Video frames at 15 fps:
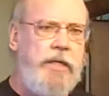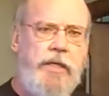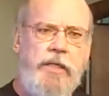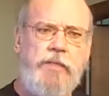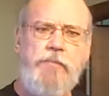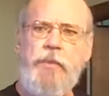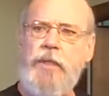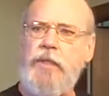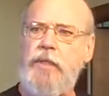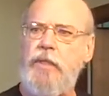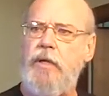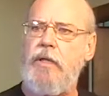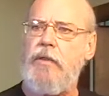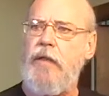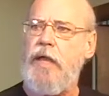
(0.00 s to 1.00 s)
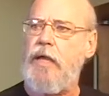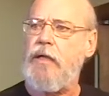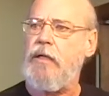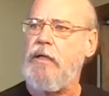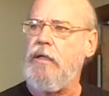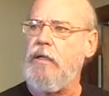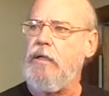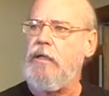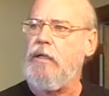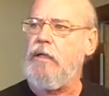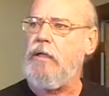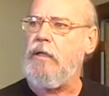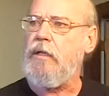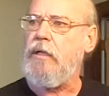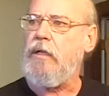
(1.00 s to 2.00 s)
And He's building on that.
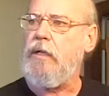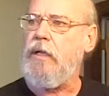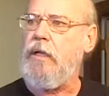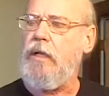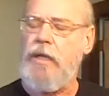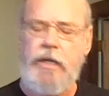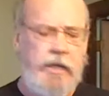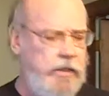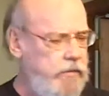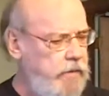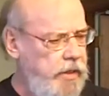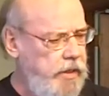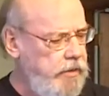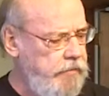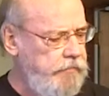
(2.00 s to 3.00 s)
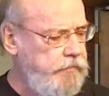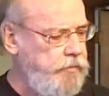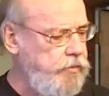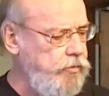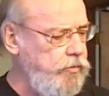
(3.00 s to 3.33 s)
And I don't have